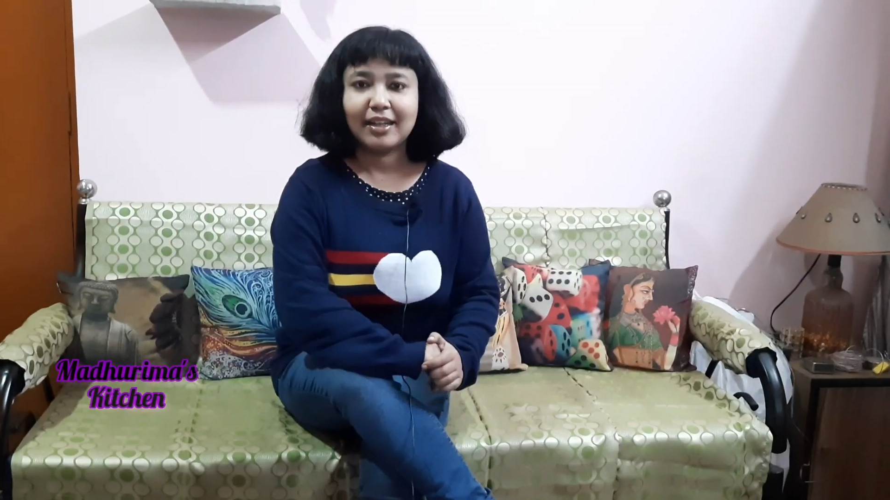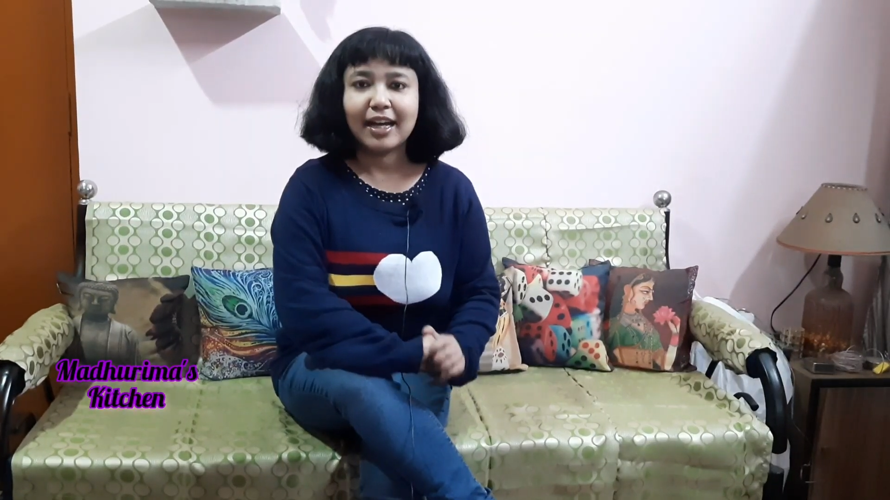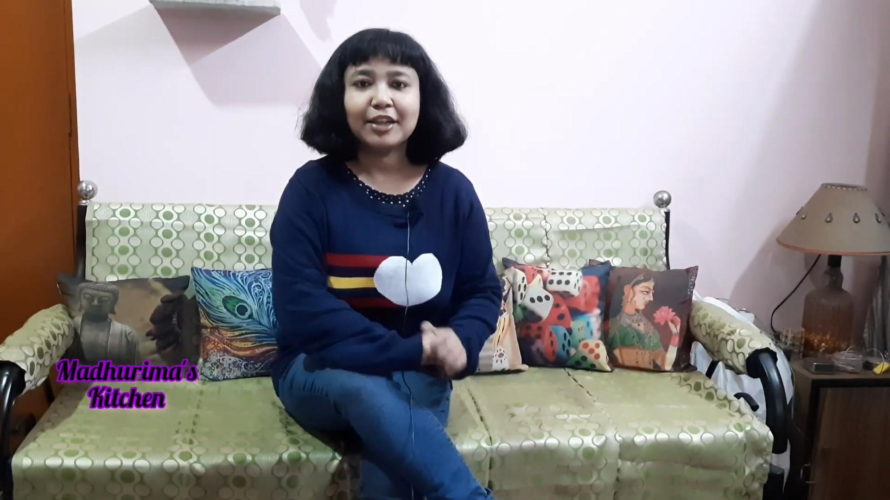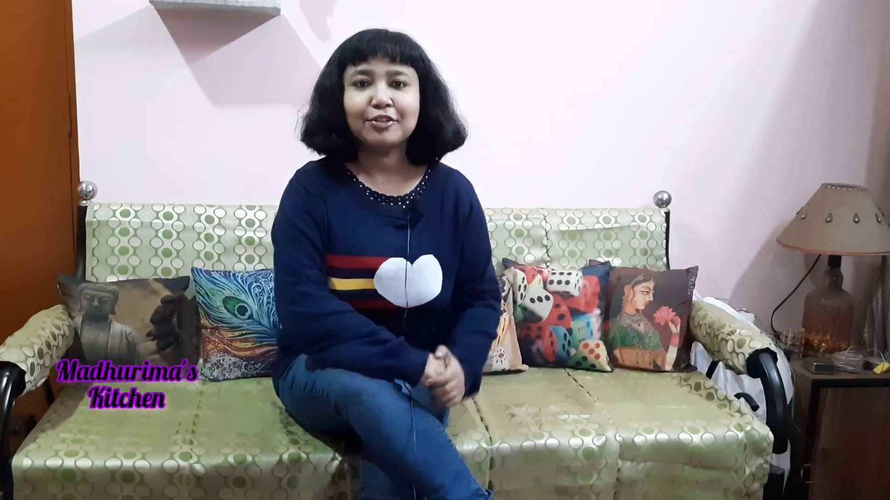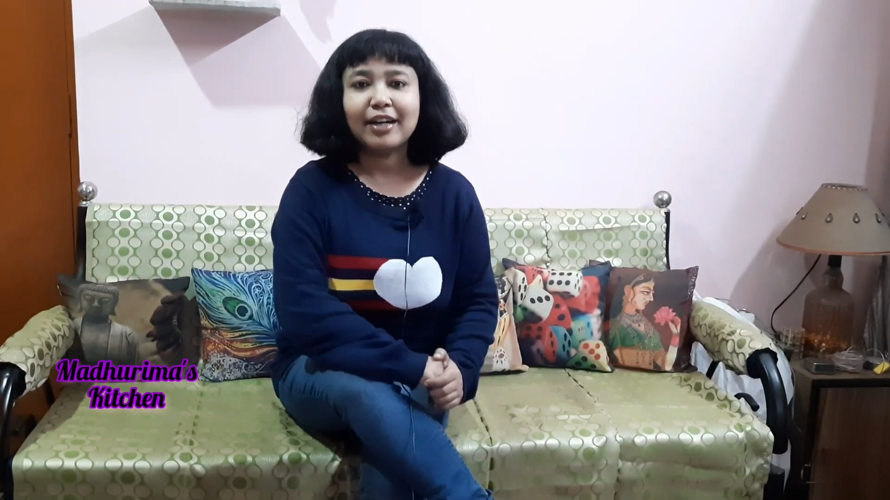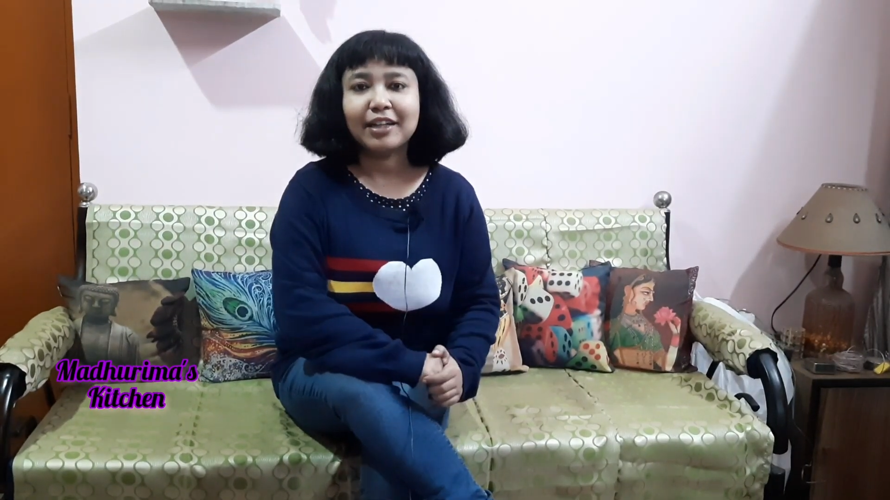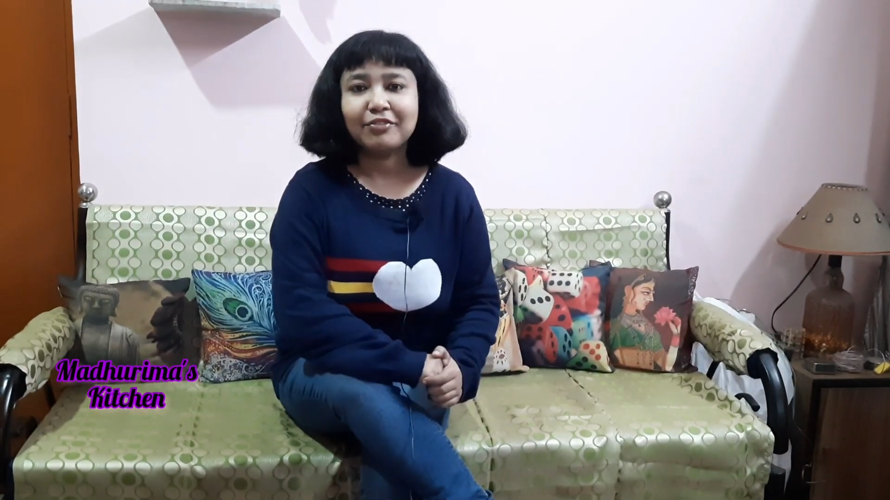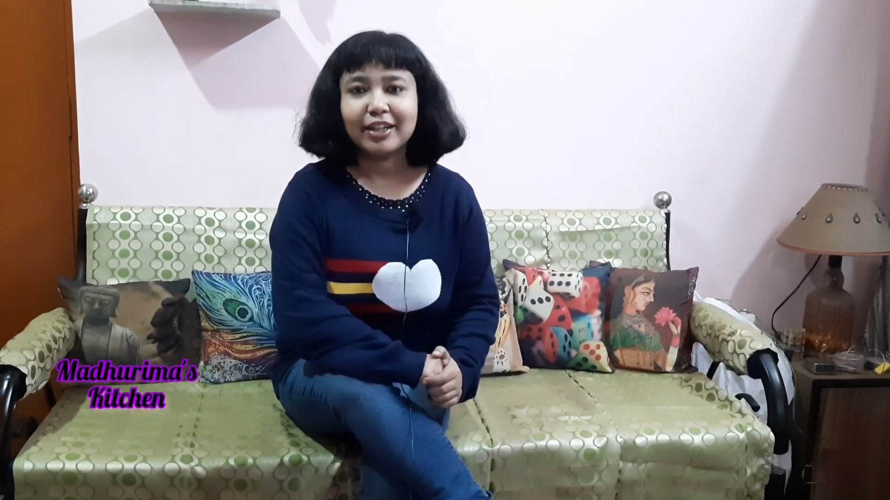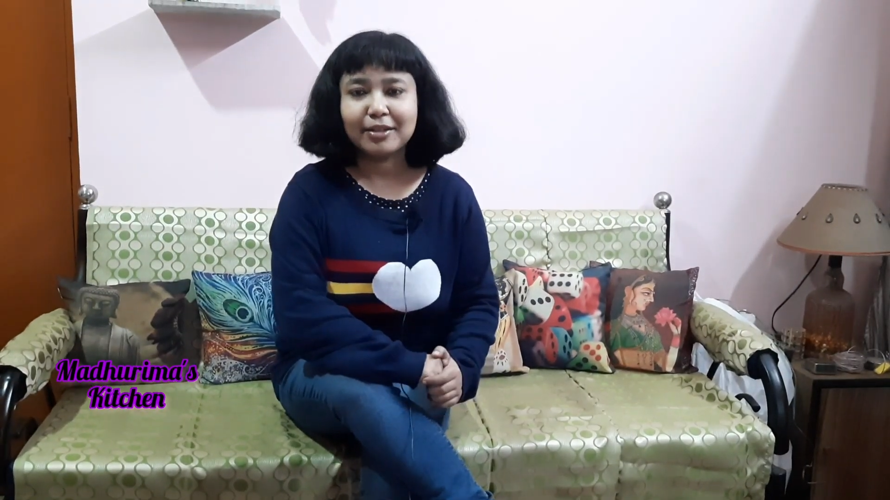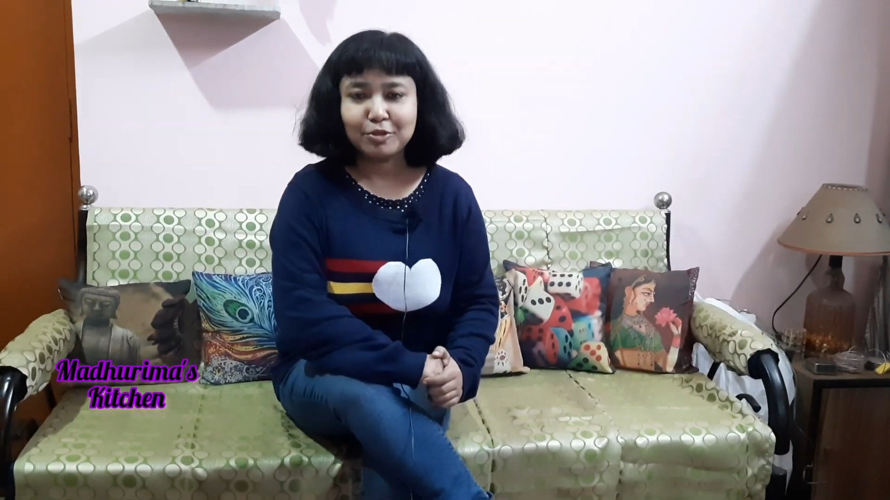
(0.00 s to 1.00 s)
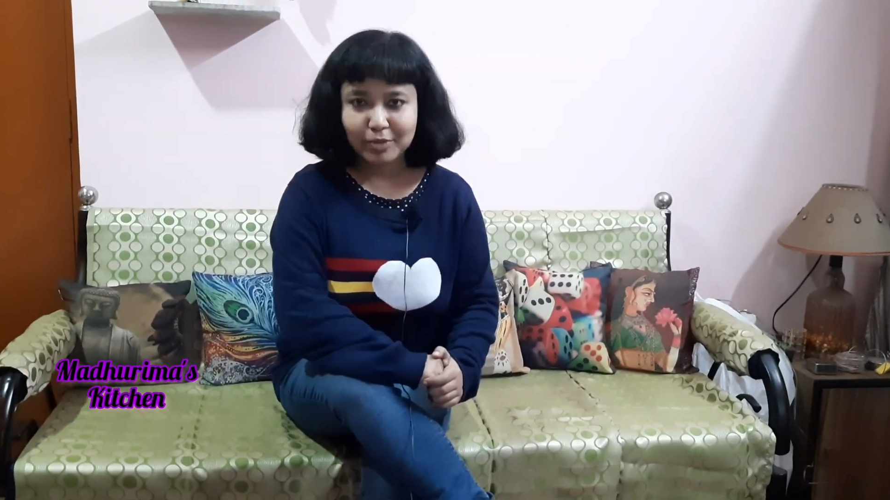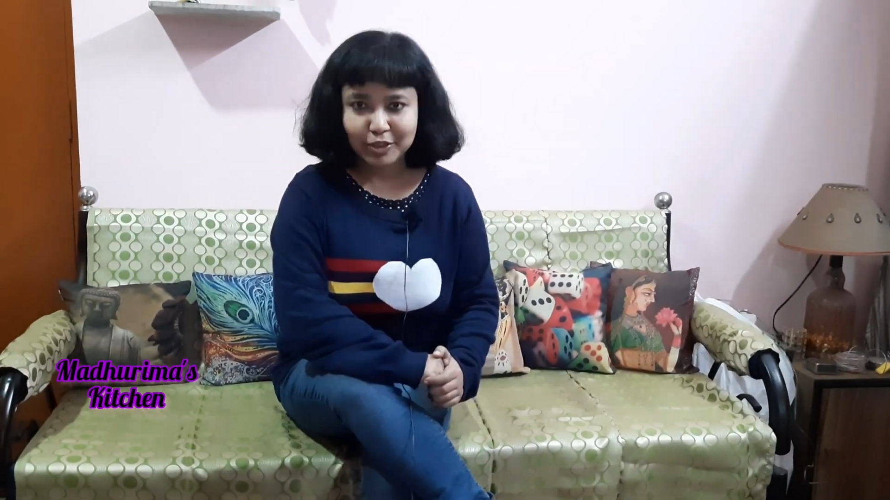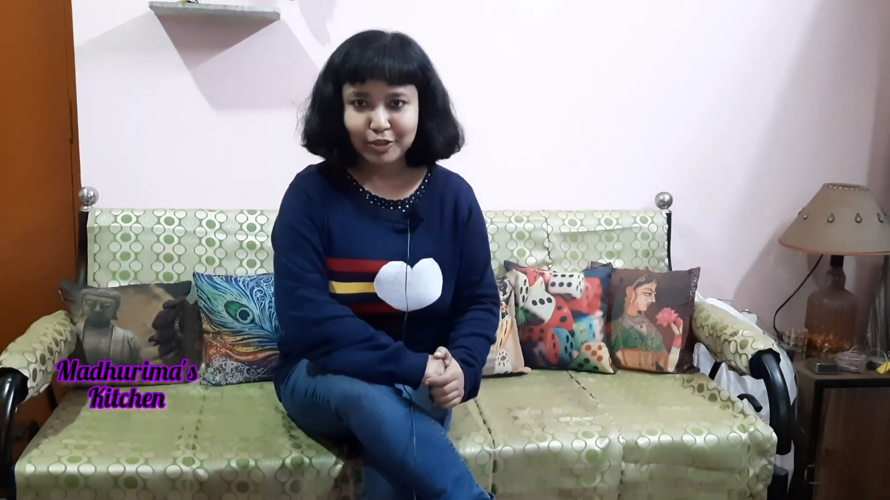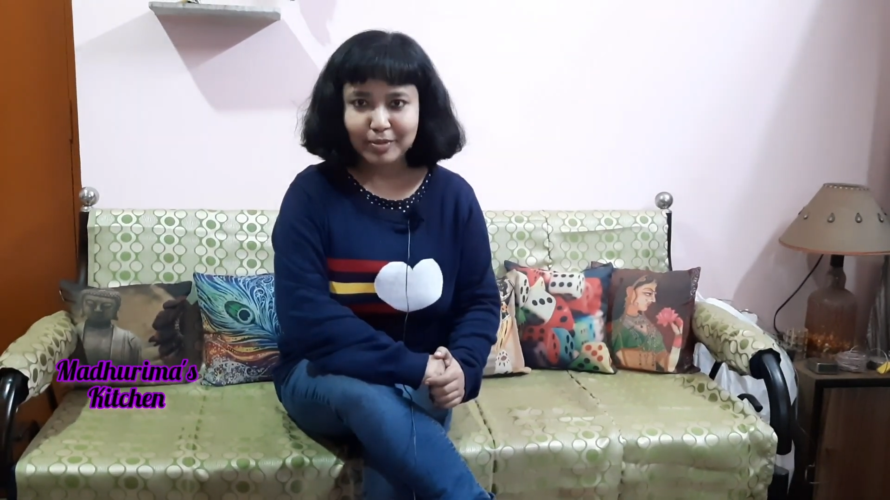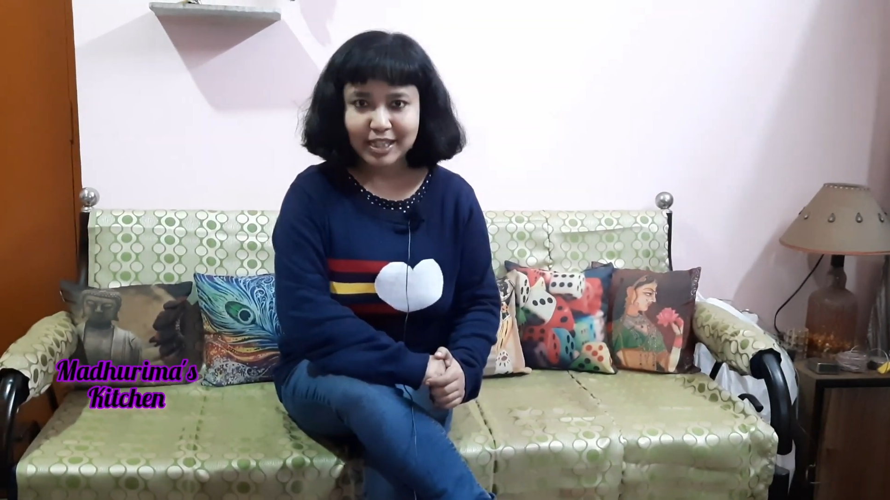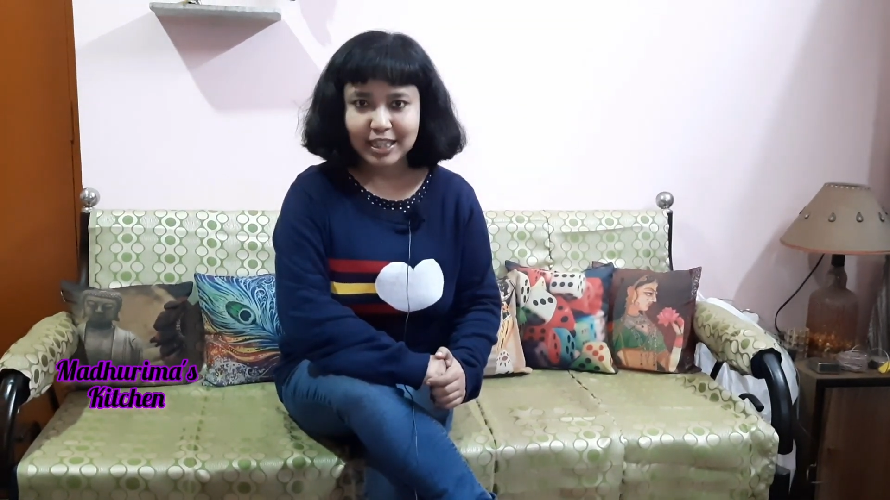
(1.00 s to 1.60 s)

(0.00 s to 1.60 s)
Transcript: Hello and welcome to Madhurima's